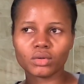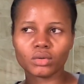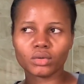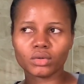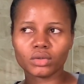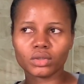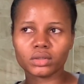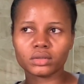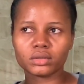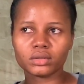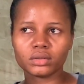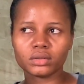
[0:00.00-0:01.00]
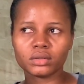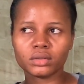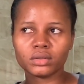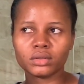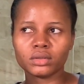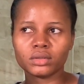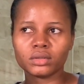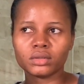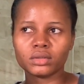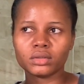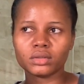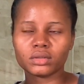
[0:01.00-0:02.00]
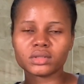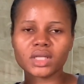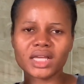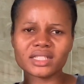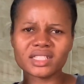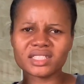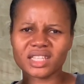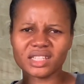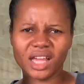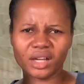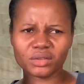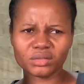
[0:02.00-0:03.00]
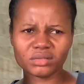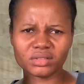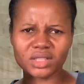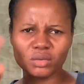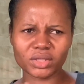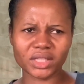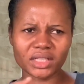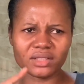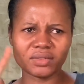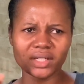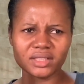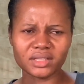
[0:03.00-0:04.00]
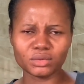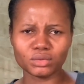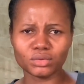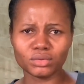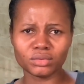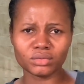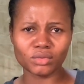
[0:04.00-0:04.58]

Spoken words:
Or yeah, I think it's edika ikon. The water leaf and the ugu.